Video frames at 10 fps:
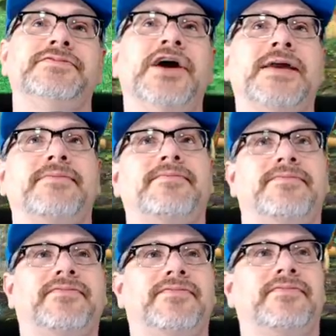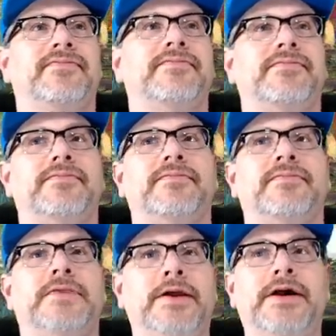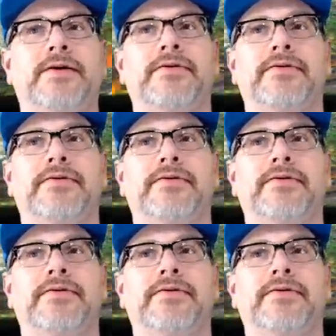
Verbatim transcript: Okay. There we go.